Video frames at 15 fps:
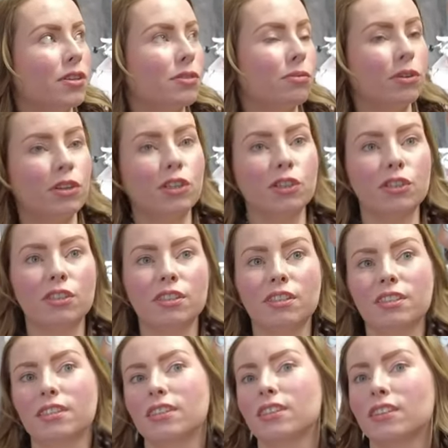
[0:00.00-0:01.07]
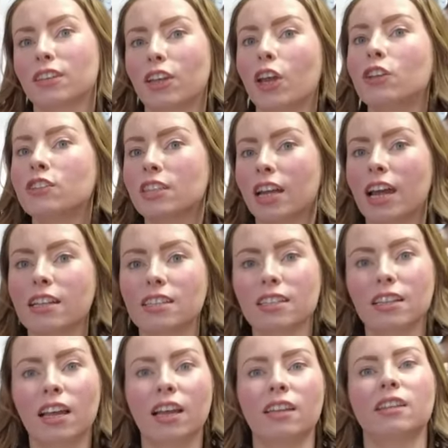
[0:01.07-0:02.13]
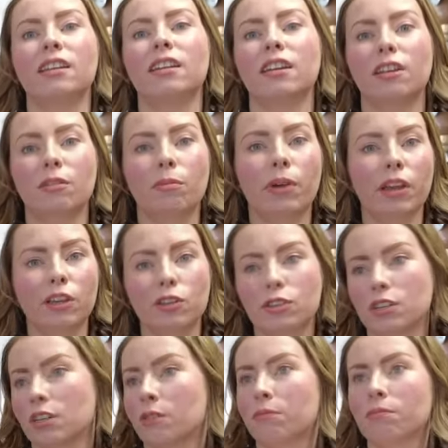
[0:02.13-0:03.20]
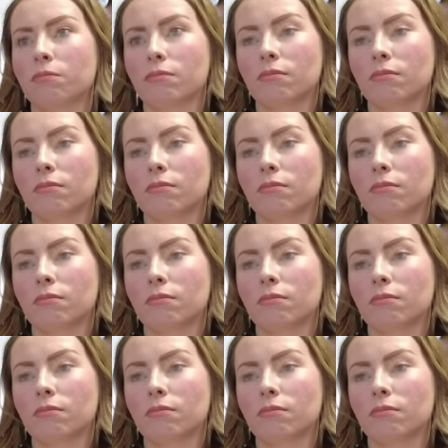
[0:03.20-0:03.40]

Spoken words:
So we're just counteracting that by using a